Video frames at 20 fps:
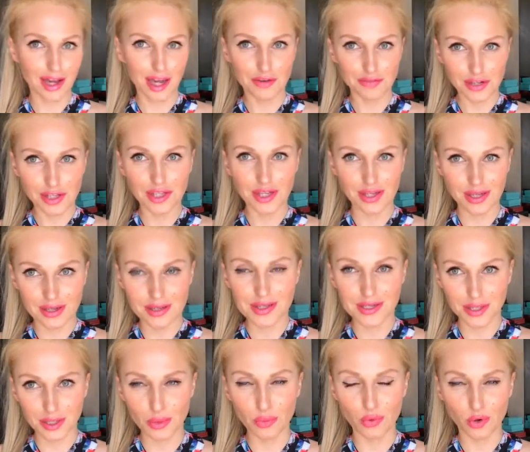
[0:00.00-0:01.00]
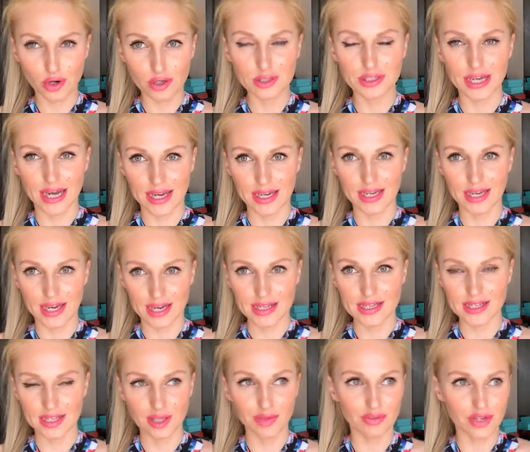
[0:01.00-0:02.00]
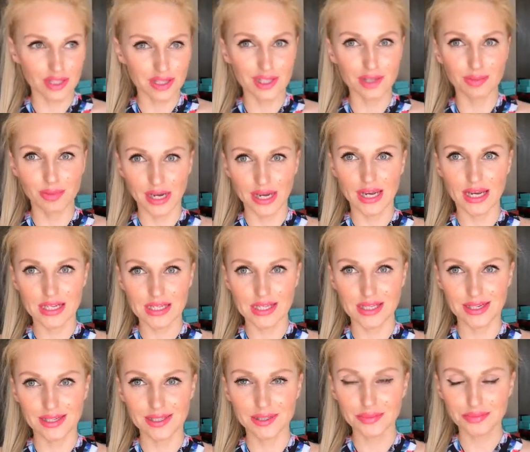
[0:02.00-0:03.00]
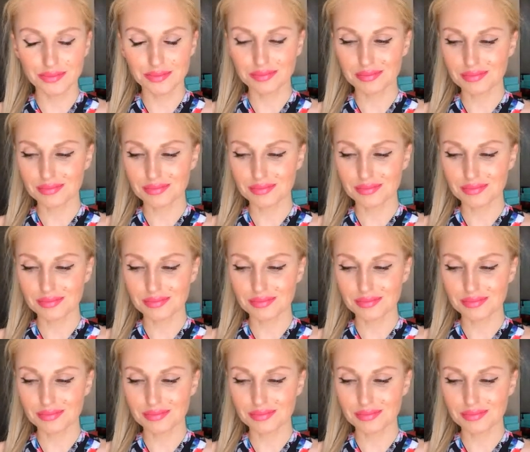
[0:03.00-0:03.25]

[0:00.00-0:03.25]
everything else in the world I guess invented by accident